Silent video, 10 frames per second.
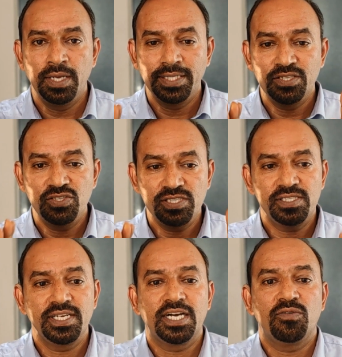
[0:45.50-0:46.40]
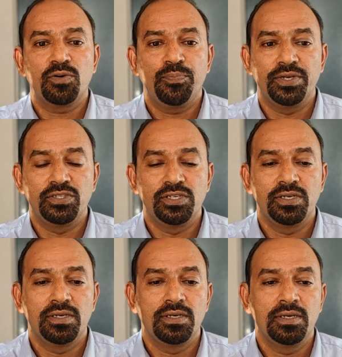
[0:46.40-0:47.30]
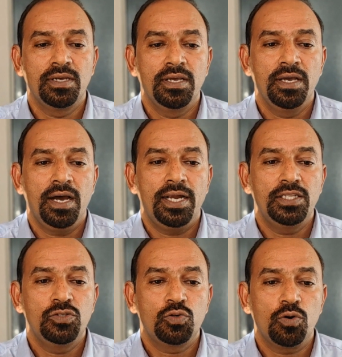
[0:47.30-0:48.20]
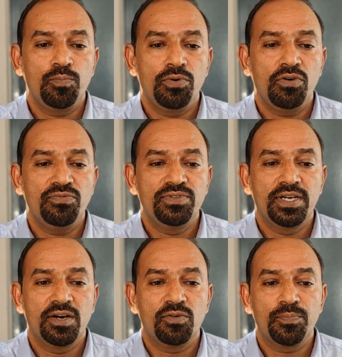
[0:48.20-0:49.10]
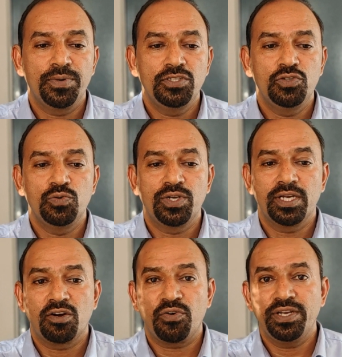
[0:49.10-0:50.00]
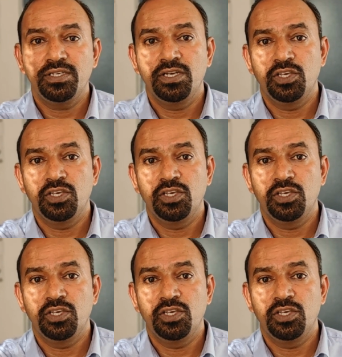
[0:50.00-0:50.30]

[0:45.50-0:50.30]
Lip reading: This is the cover page. At the top of the cover page you can write